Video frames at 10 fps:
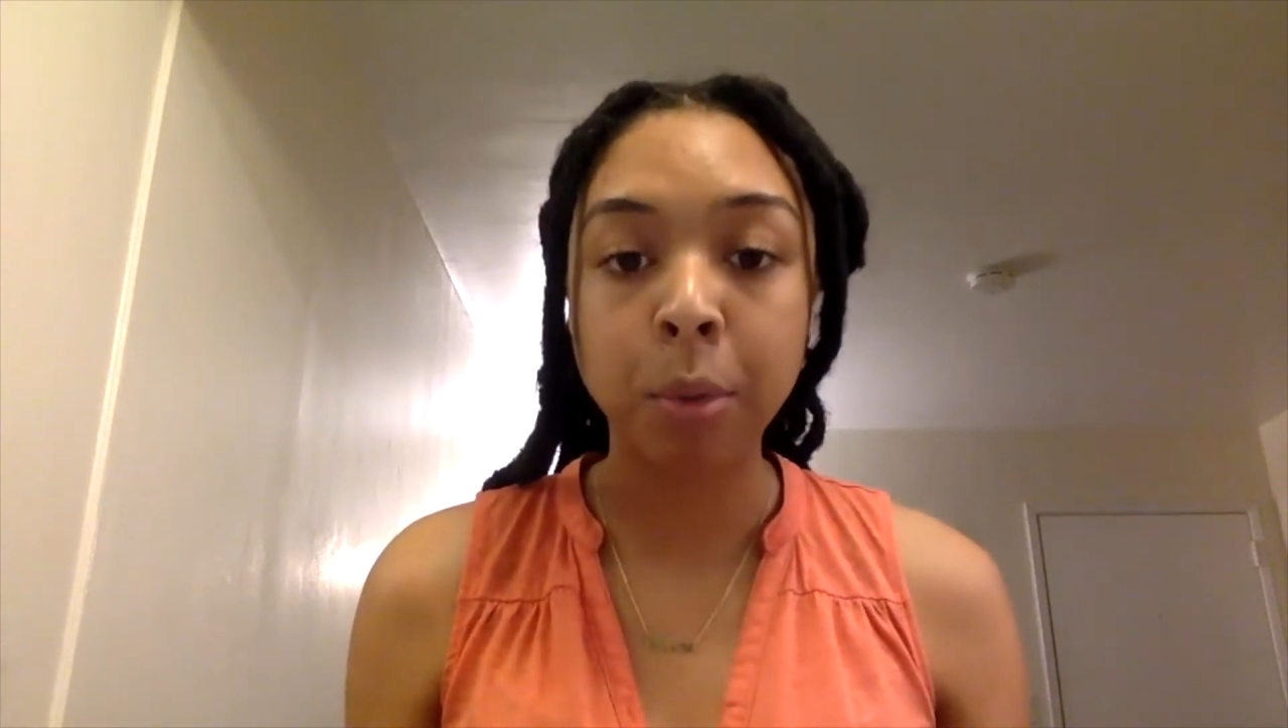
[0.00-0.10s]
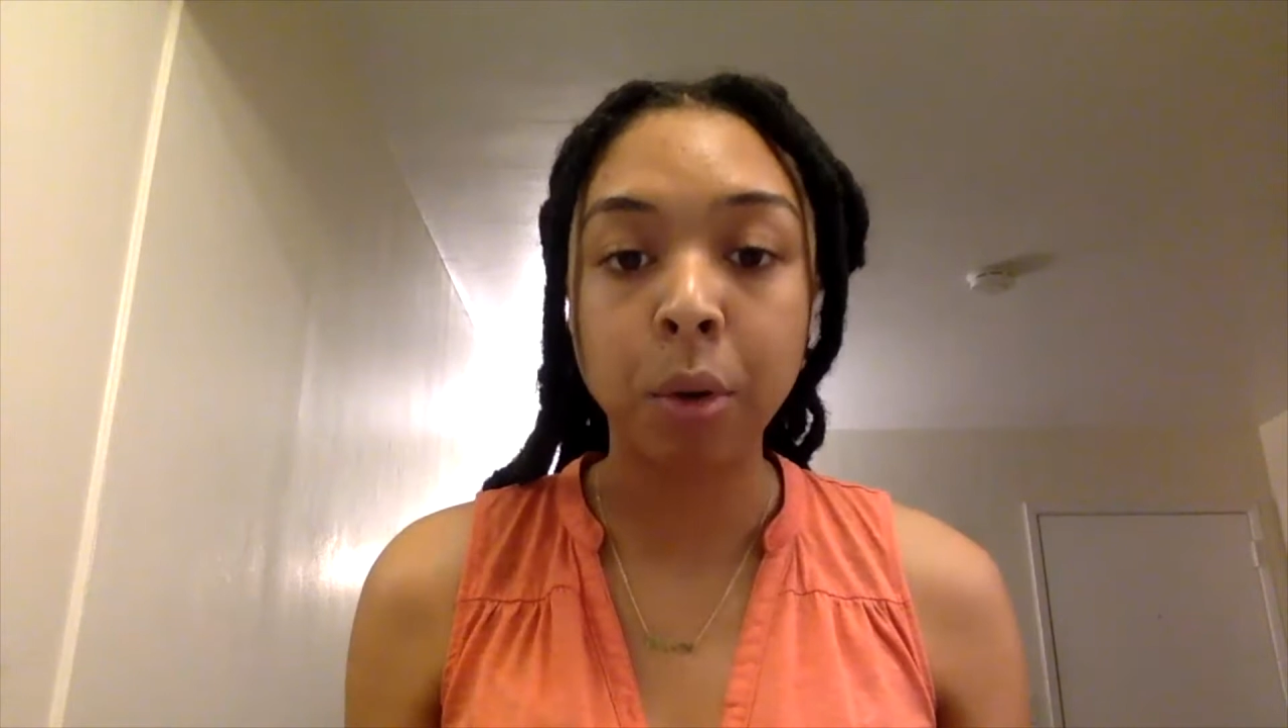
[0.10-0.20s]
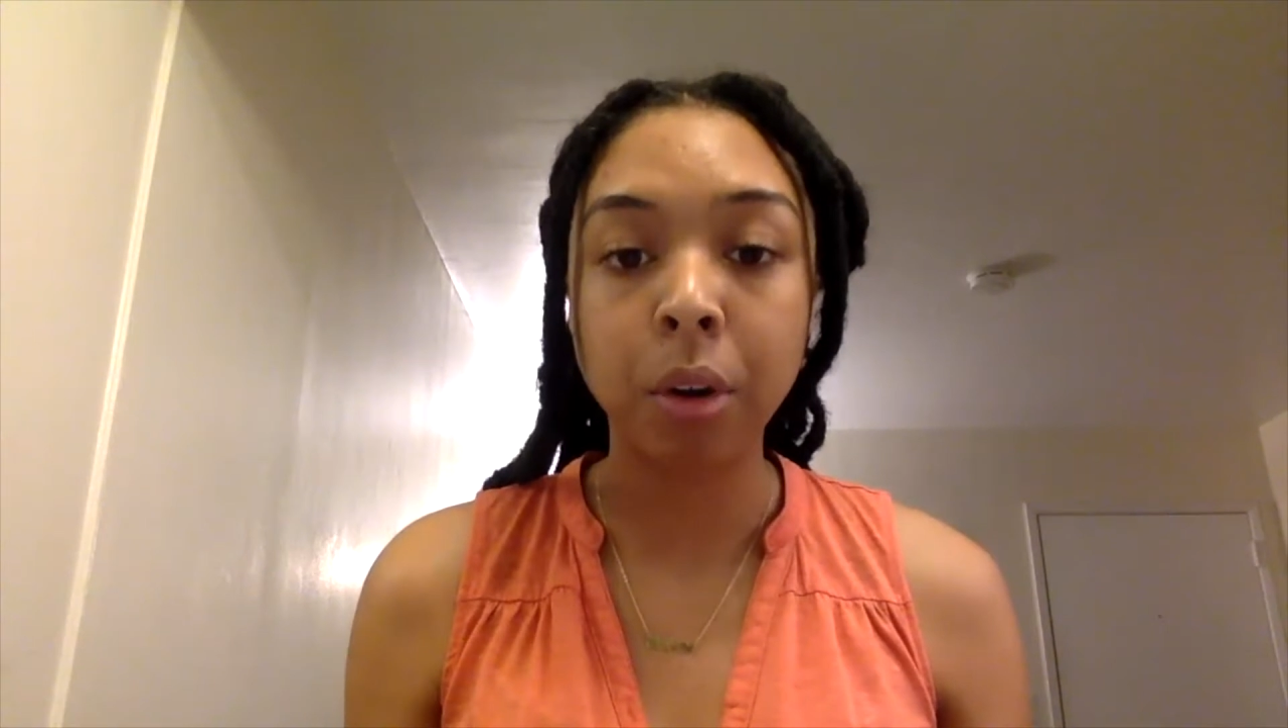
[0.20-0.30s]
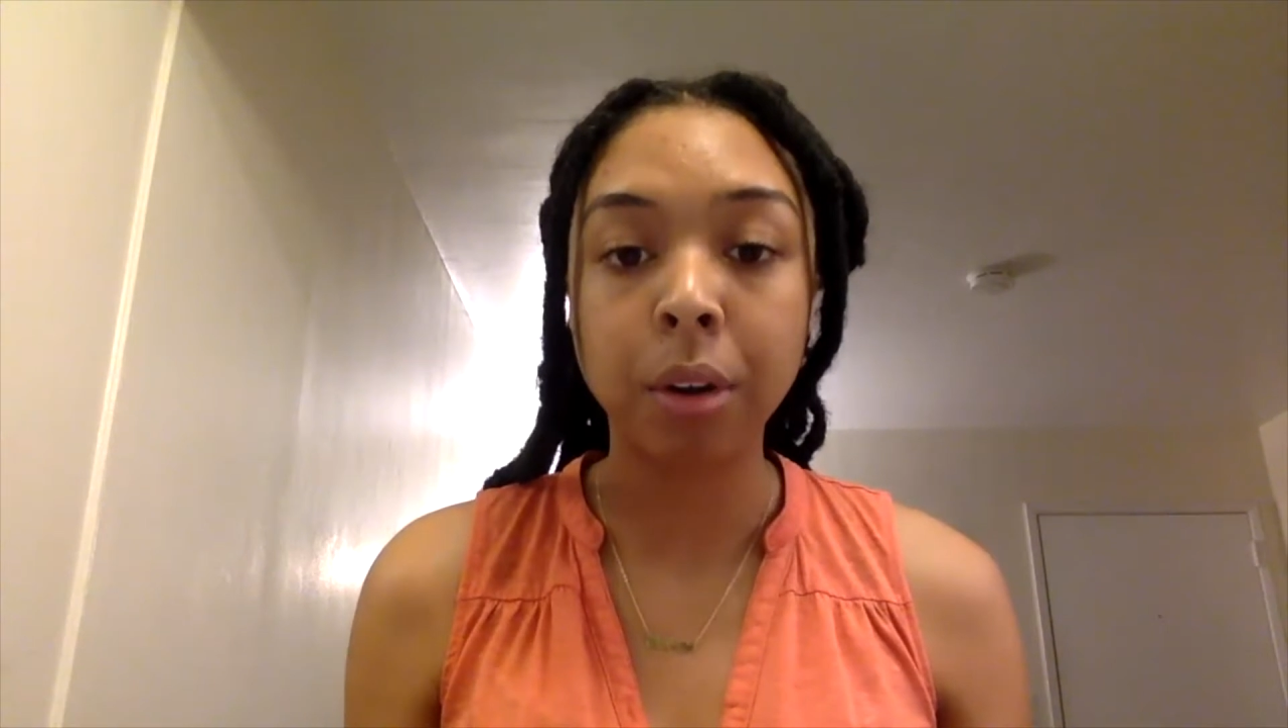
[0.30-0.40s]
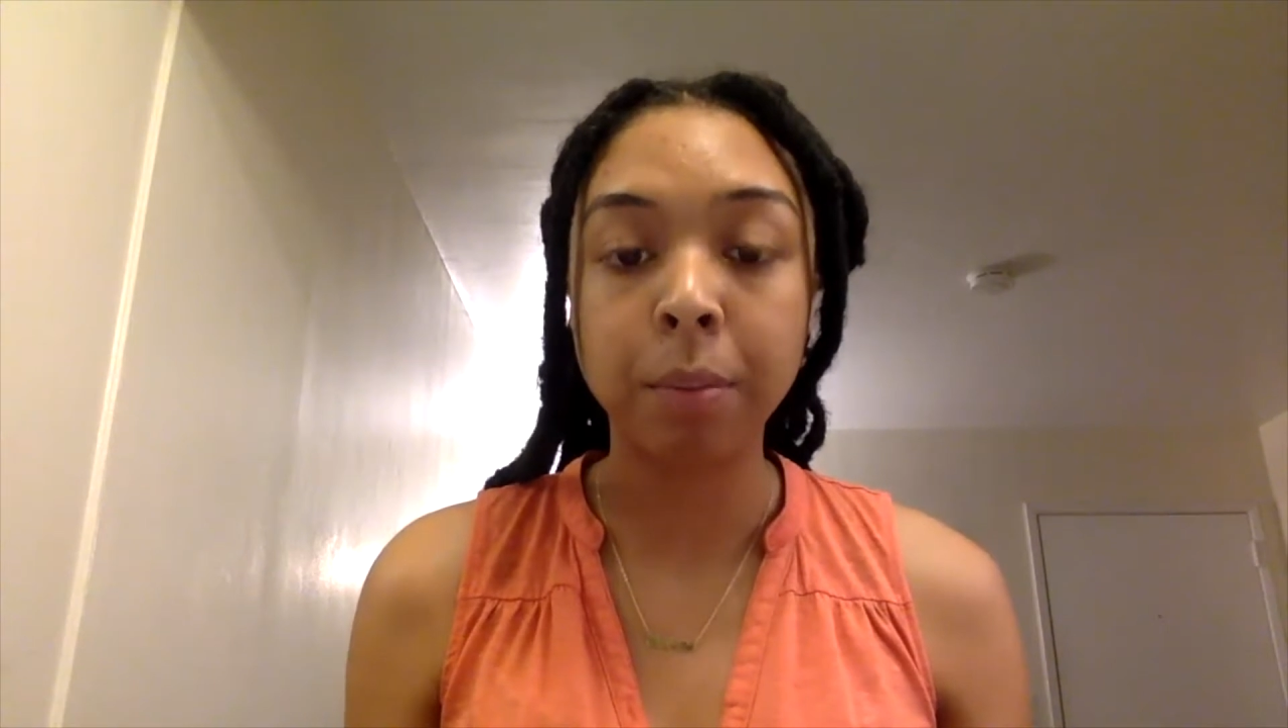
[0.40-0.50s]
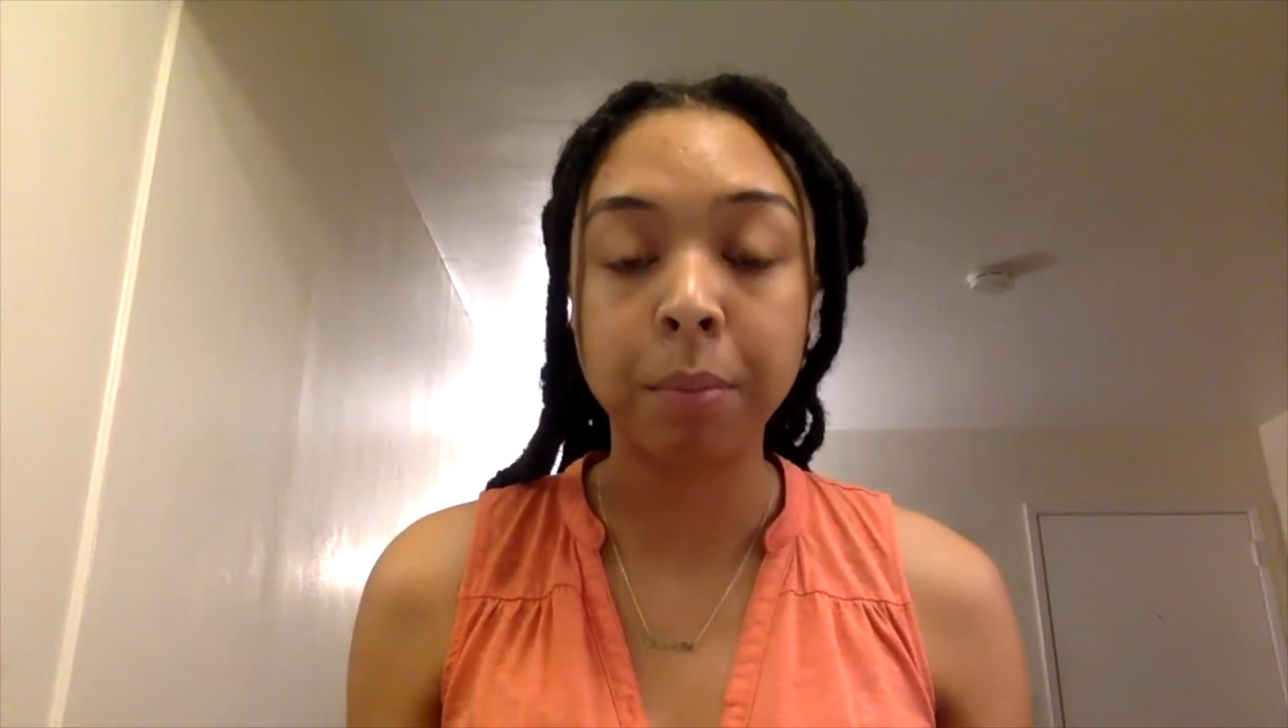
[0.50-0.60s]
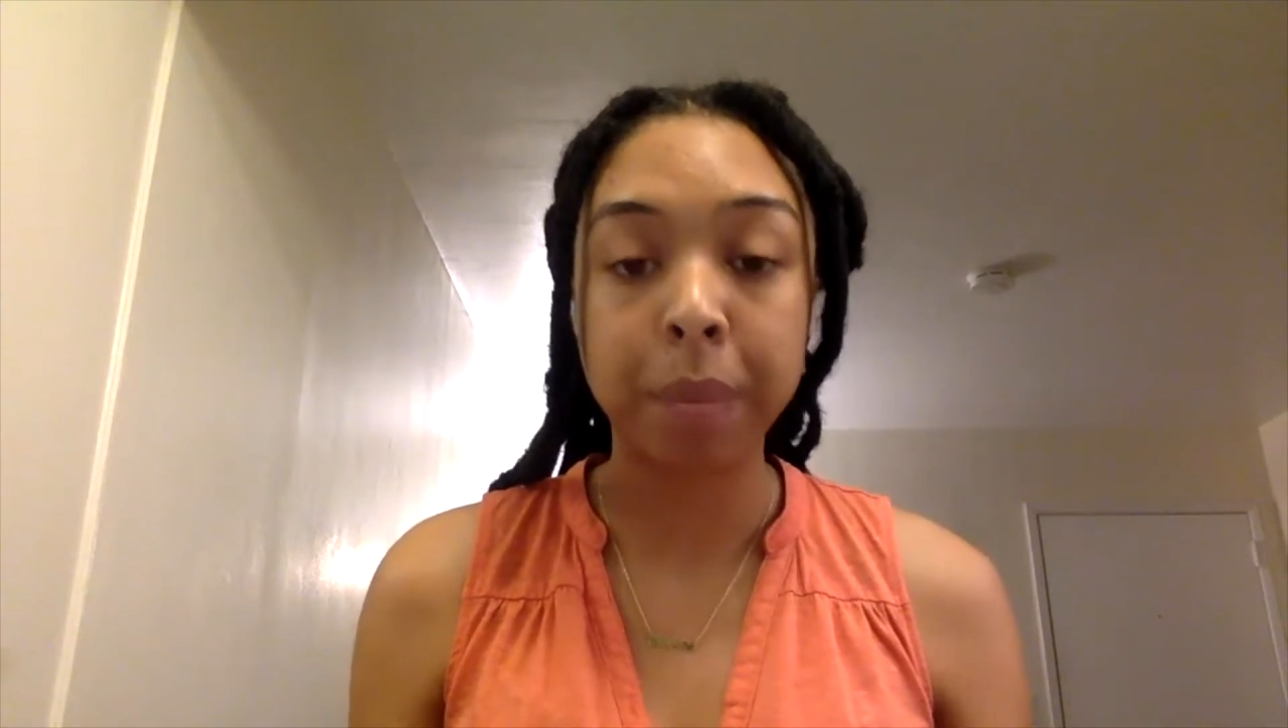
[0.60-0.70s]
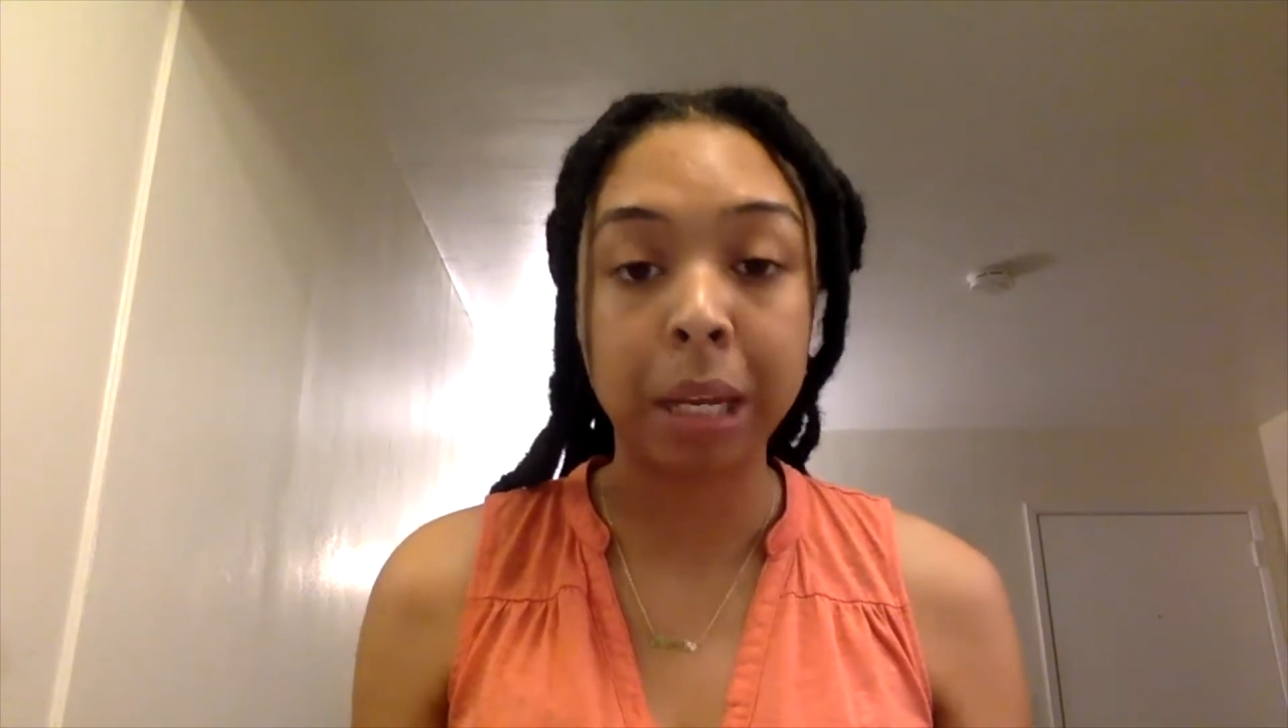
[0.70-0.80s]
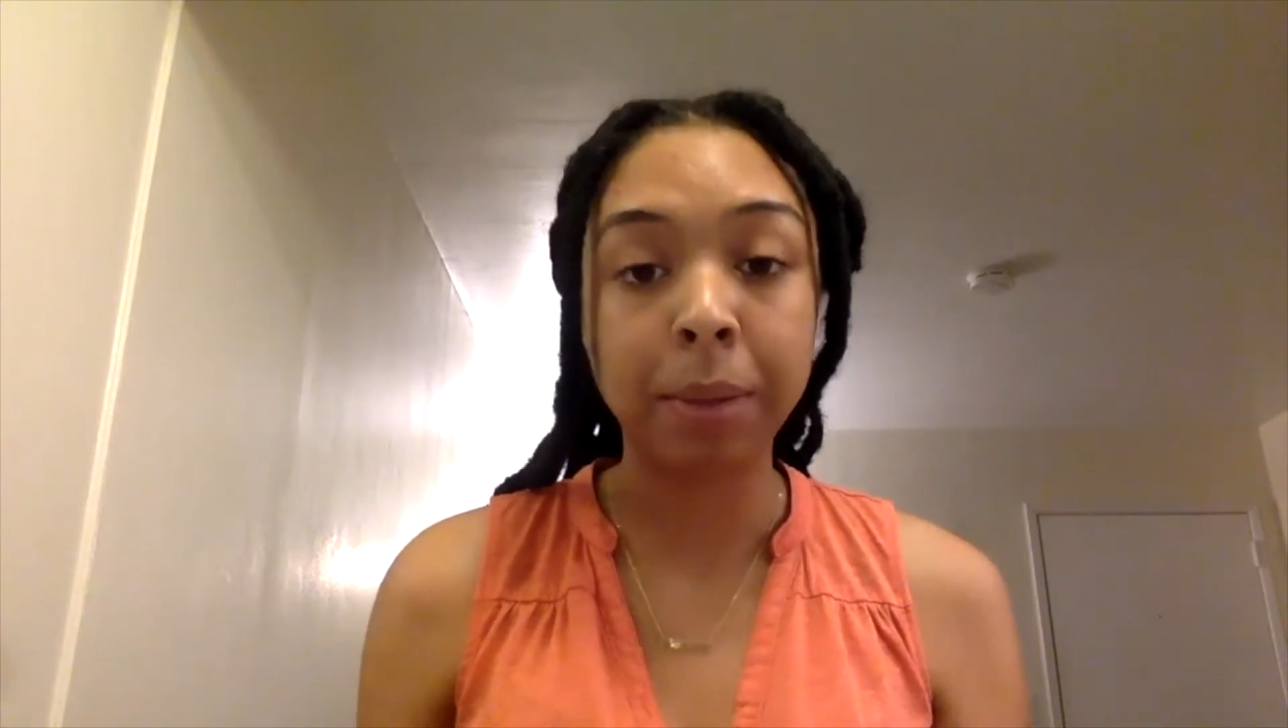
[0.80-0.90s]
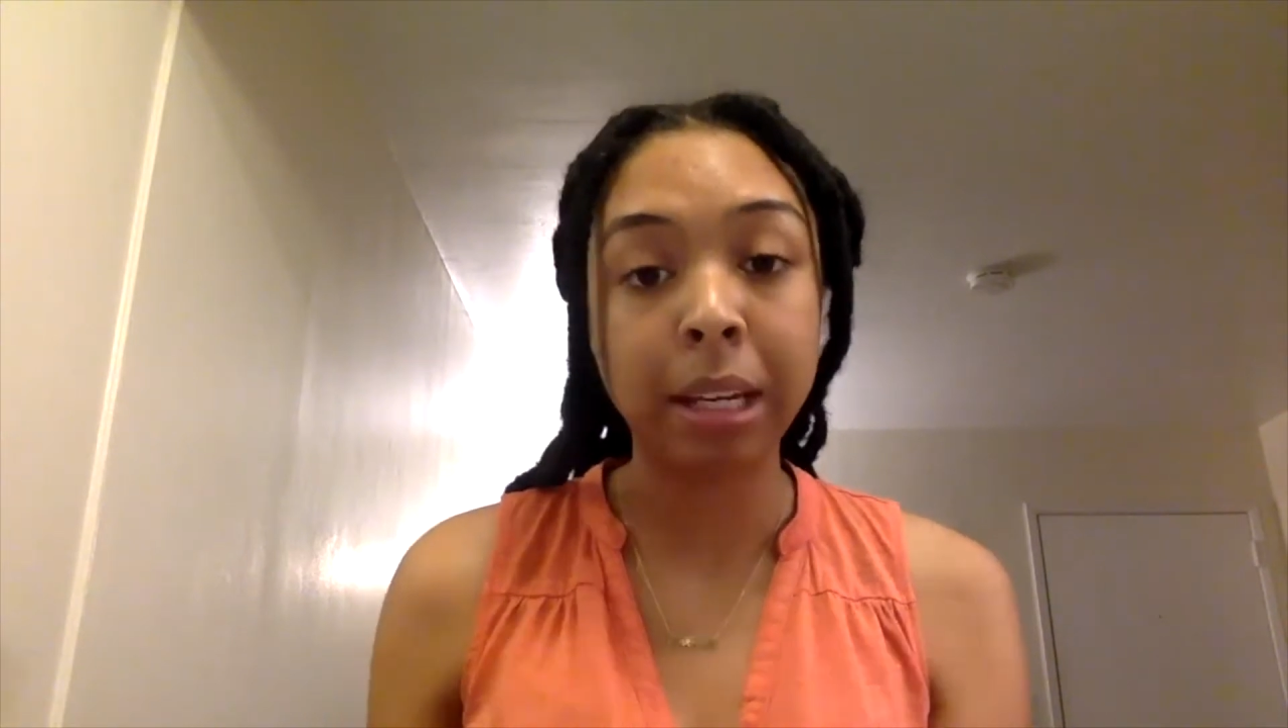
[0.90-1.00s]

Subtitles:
or maybe